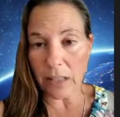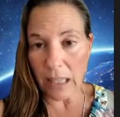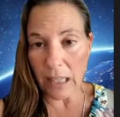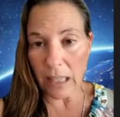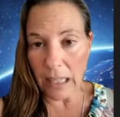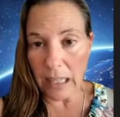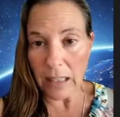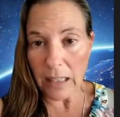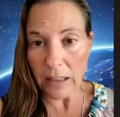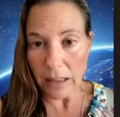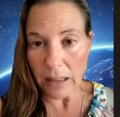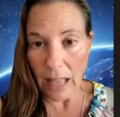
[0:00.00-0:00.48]

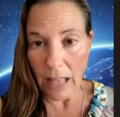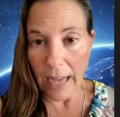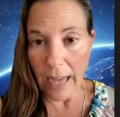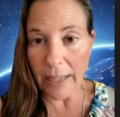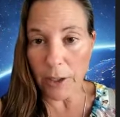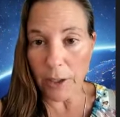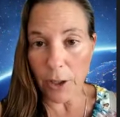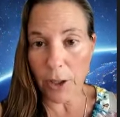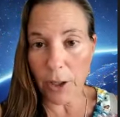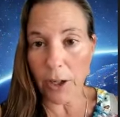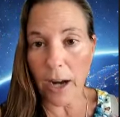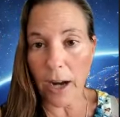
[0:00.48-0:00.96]
eat
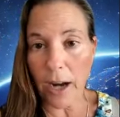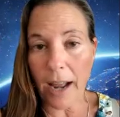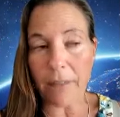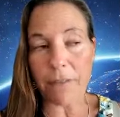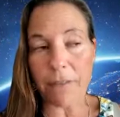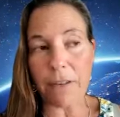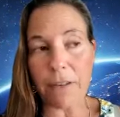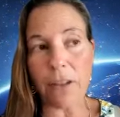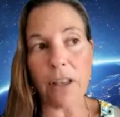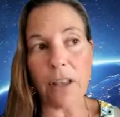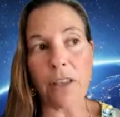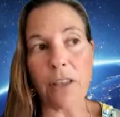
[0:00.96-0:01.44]
lighter i
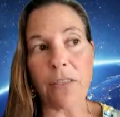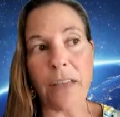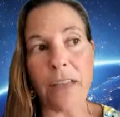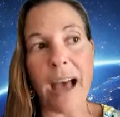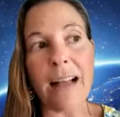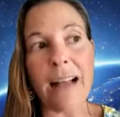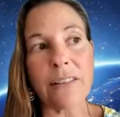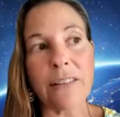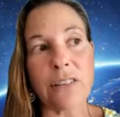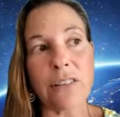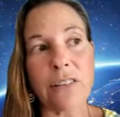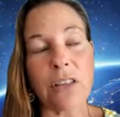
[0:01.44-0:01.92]
feel like
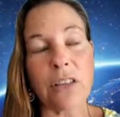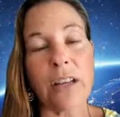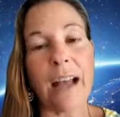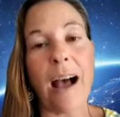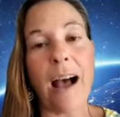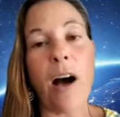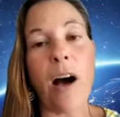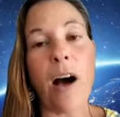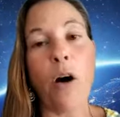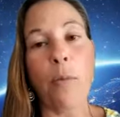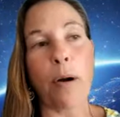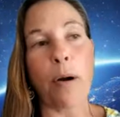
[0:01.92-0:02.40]
that's going to
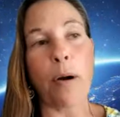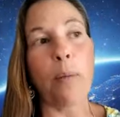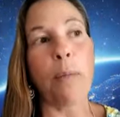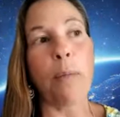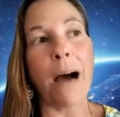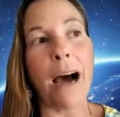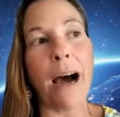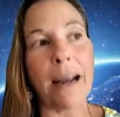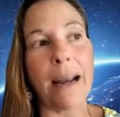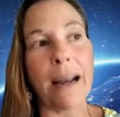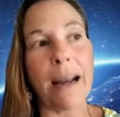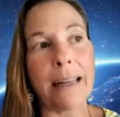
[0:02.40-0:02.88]
help our
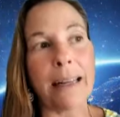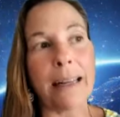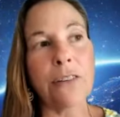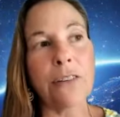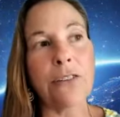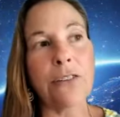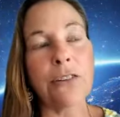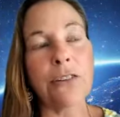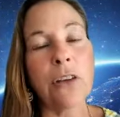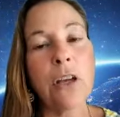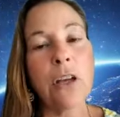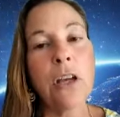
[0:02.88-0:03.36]

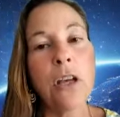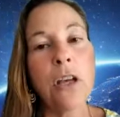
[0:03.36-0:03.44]
bodies